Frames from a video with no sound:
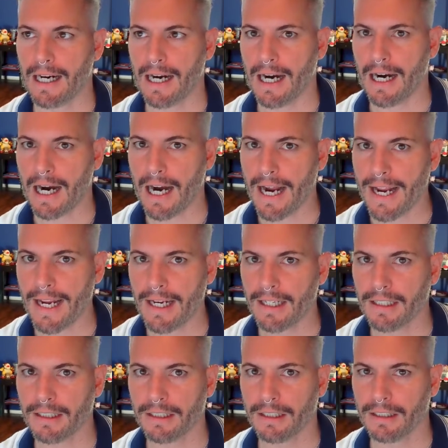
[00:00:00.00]
Am
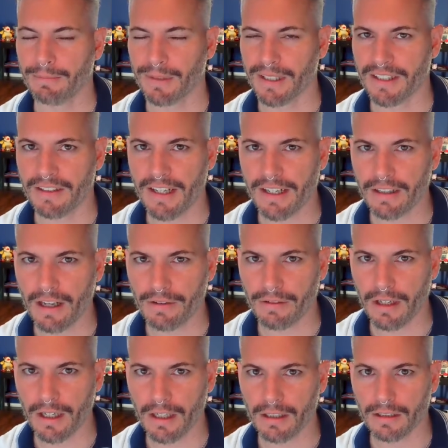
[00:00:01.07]
I saying that
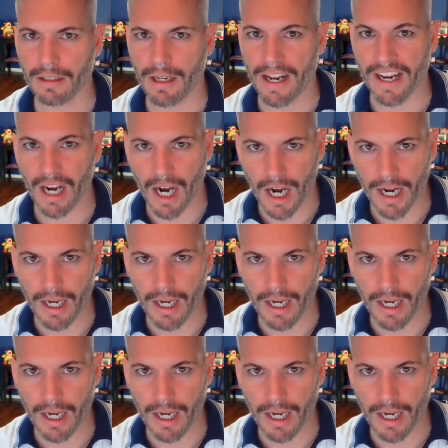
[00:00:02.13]
right? AI?